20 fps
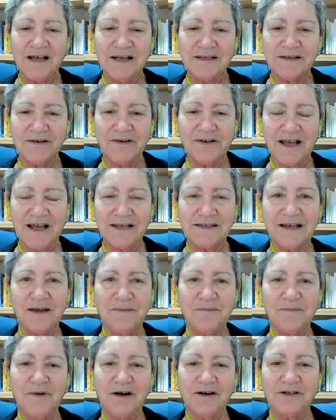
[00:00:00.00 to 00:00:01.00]
So yes,
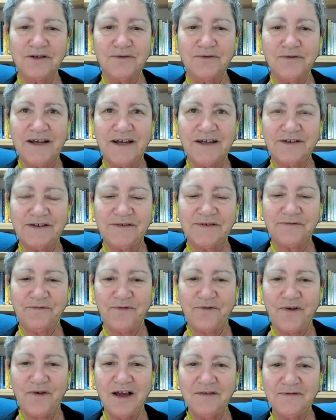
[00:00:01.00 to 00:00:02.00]
I moderated
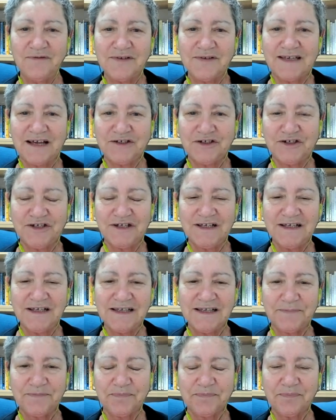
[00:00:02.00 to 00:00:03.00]
5
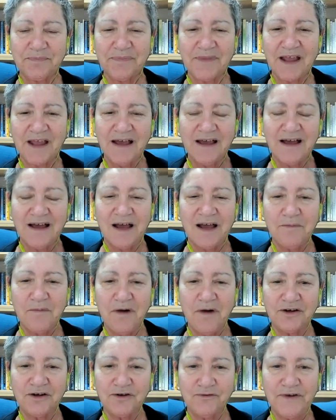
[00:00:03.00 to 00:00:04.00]
sessions. I
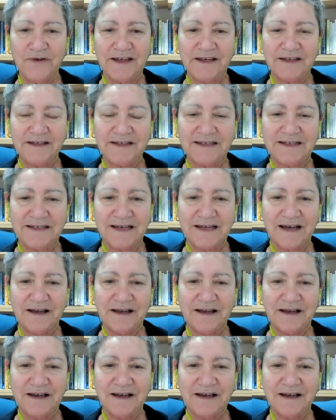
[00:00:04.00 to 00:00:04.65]
moderated